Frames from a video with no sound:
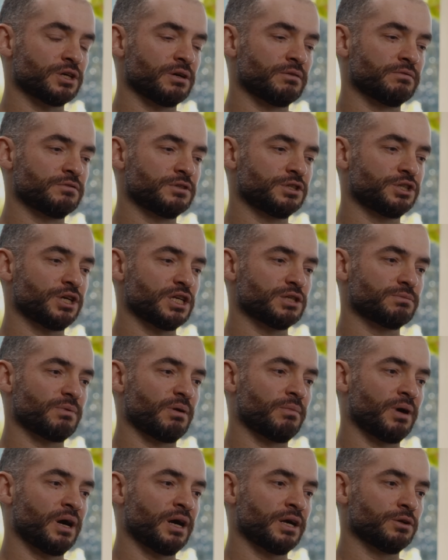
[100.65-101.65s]
I've changed my
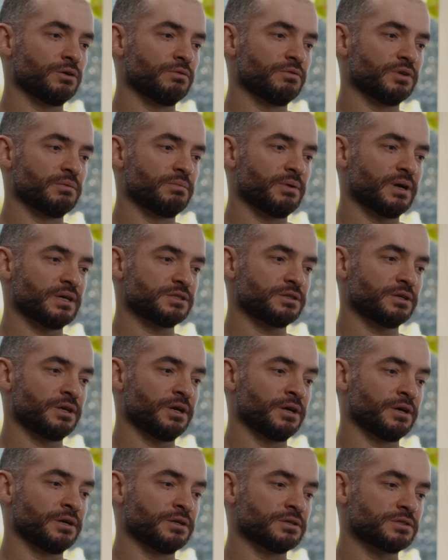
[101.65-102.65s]
mind over the past
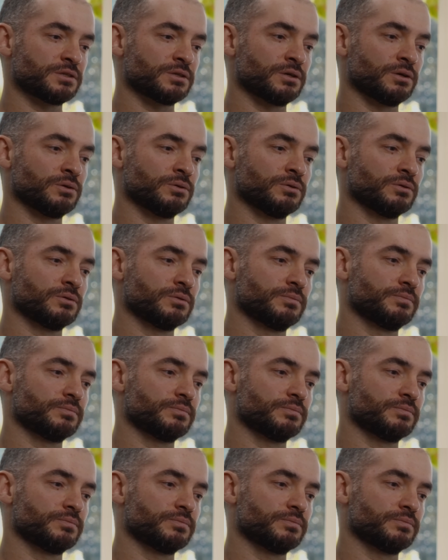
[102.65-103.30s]
year, and so